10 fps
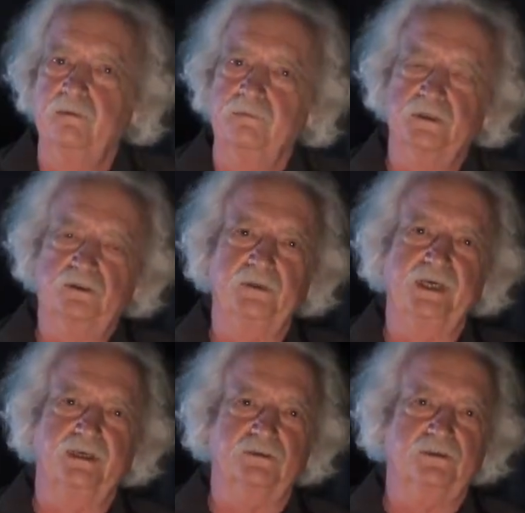The
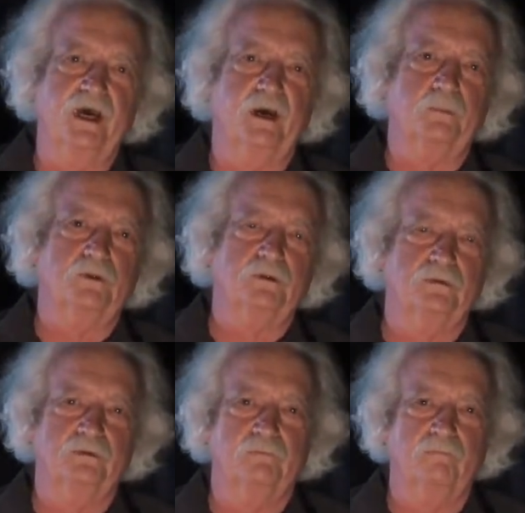string snapped,
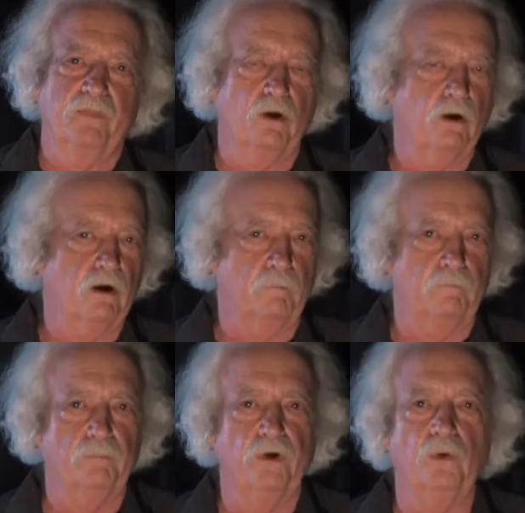the harp
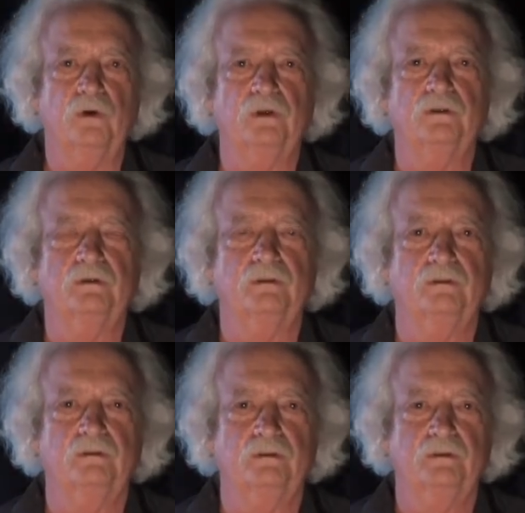broke,
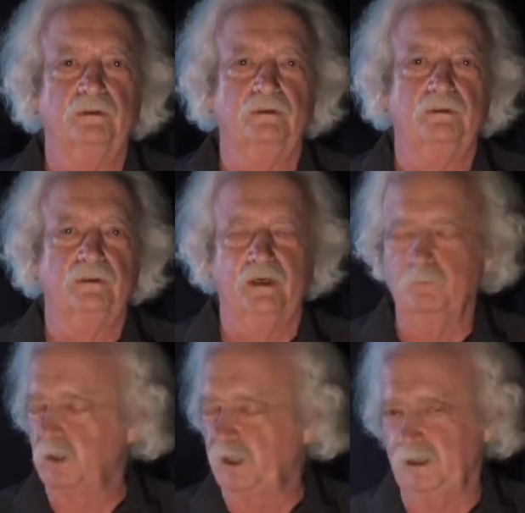
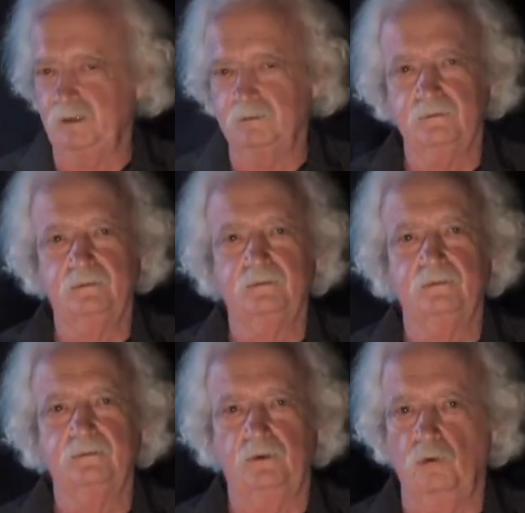and played
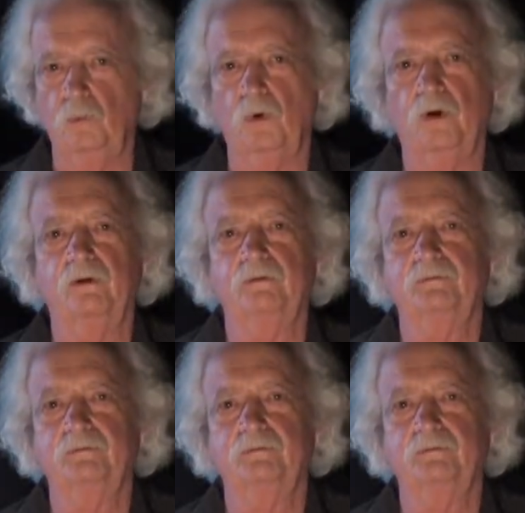no more.